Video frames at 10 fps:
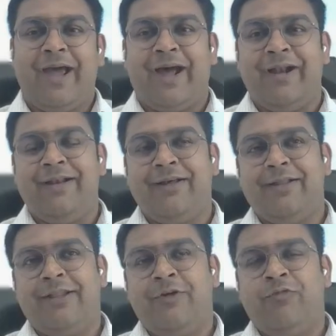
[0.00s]
and
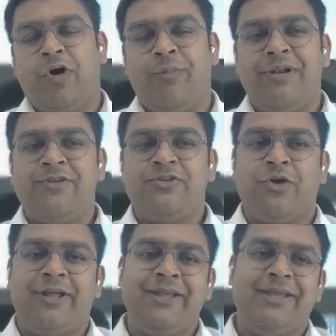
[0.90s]
the wobble is
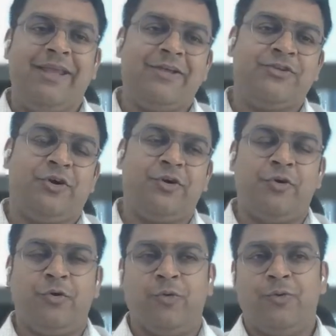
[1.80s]
not a yes or
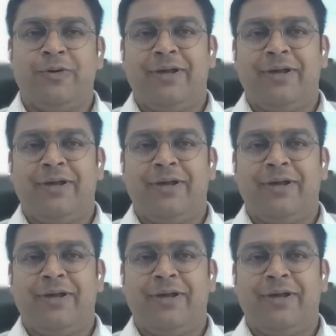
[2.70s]
no.